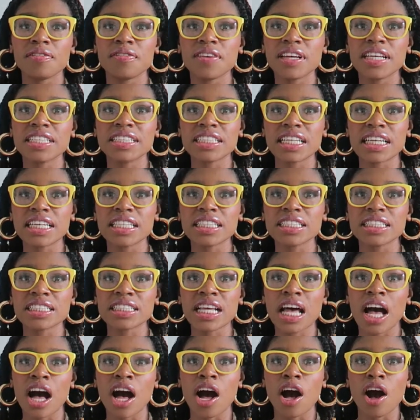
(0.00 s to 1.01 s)
physics
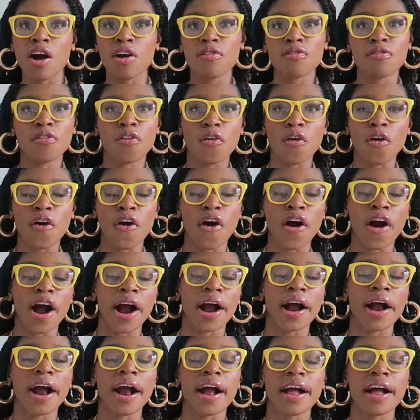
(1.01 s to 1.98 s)
for